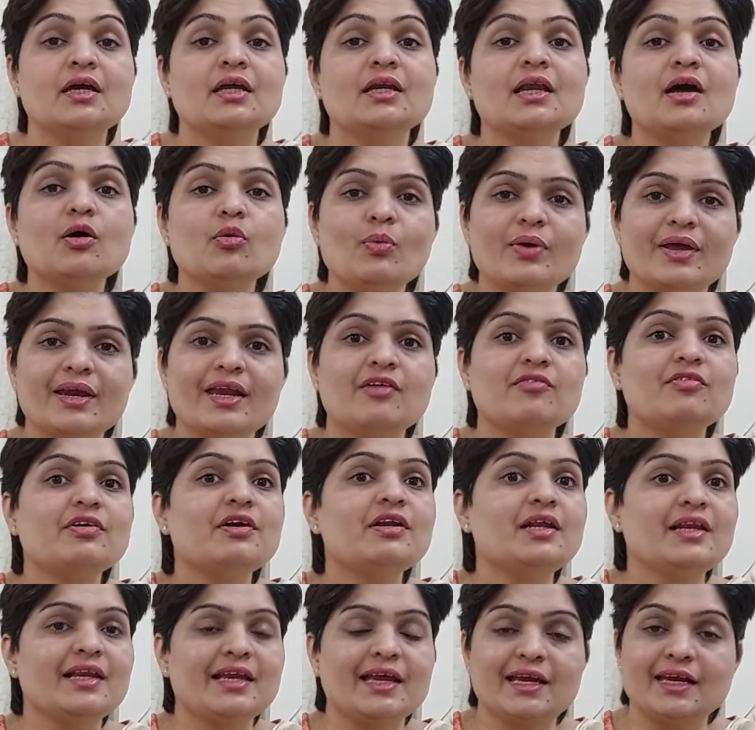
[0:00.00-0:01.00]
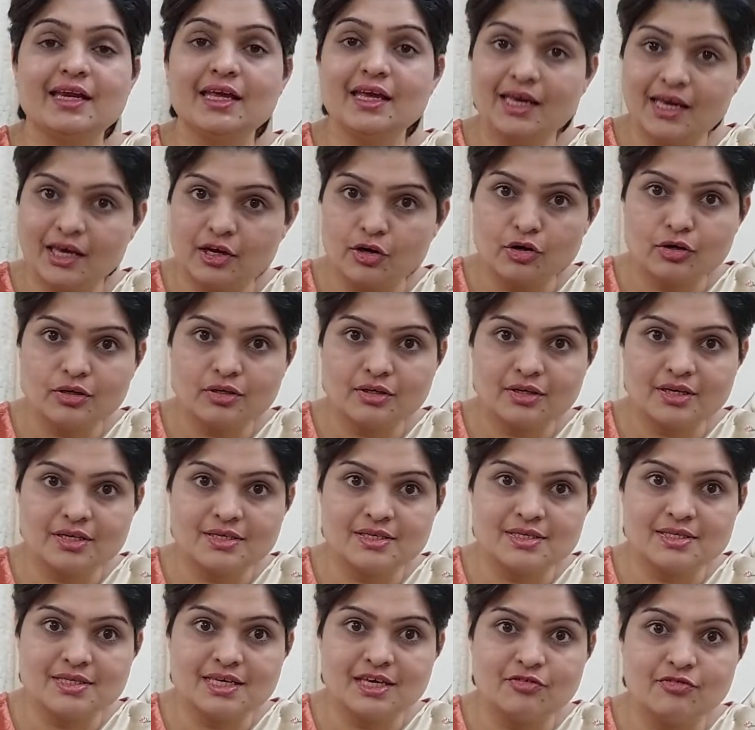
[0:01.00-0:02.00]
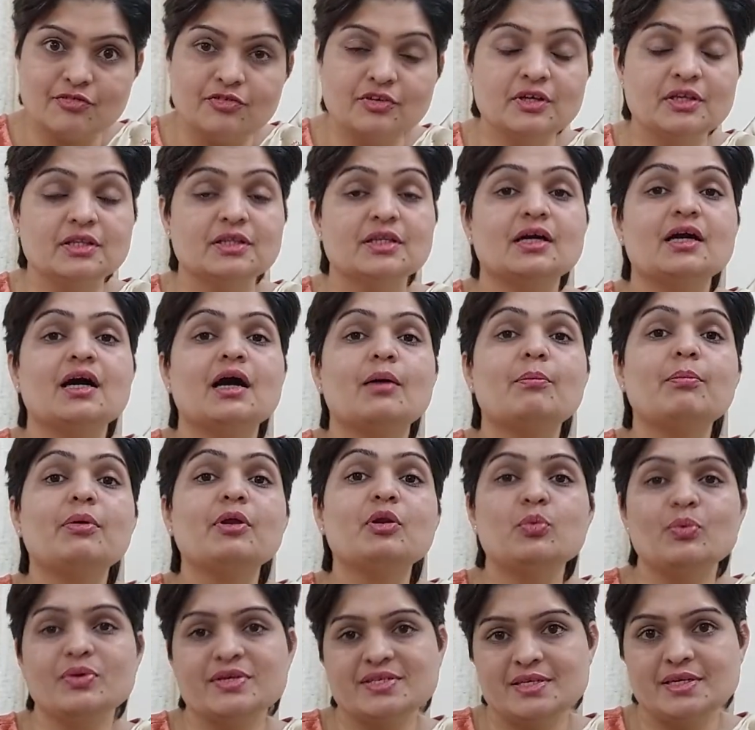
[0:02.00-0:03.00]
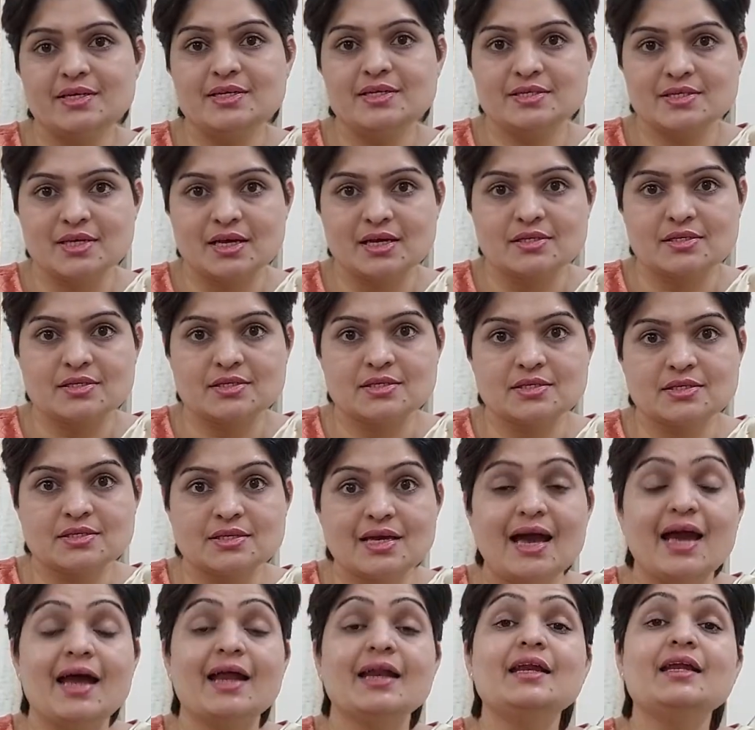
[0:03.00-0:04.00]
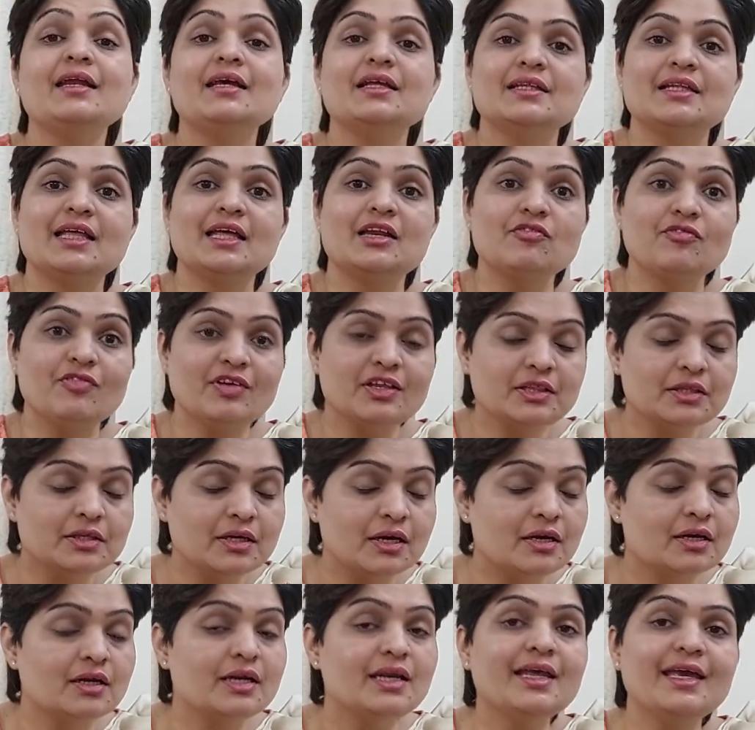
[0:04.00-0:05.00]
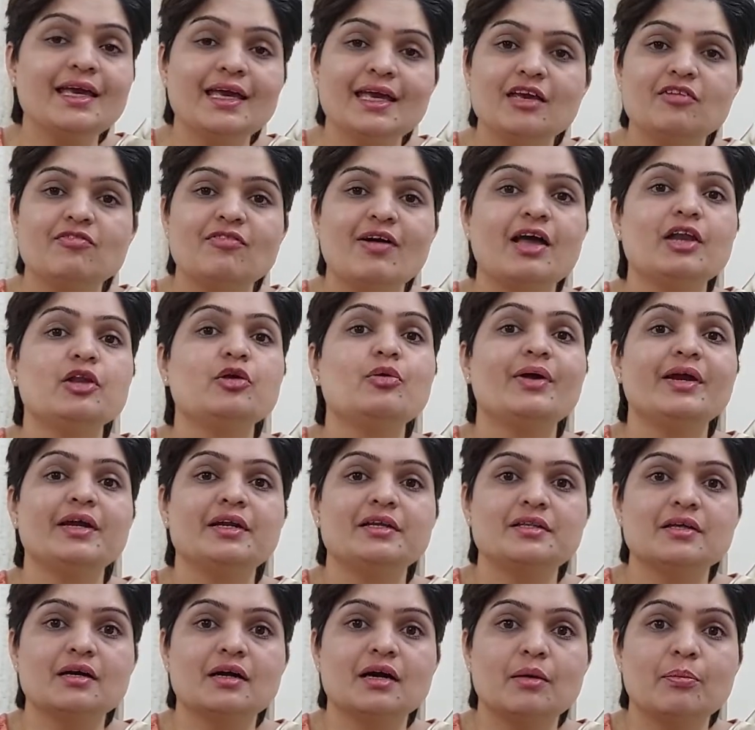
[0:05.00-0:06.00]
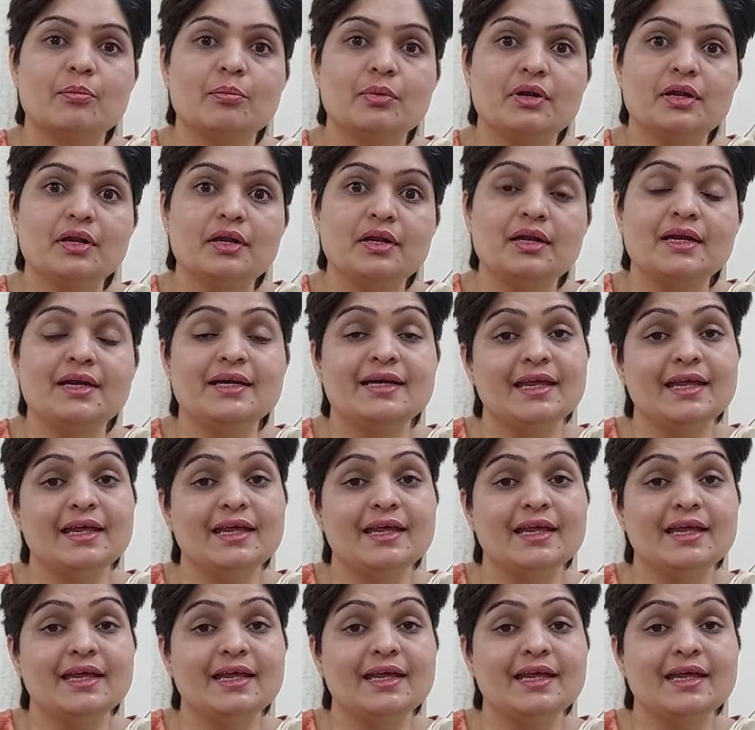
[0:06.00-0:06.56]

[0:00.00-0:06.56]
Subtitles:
Now, whenever a lady cannot conceive, the couple visits us and then we thoroughly evaluate the couple,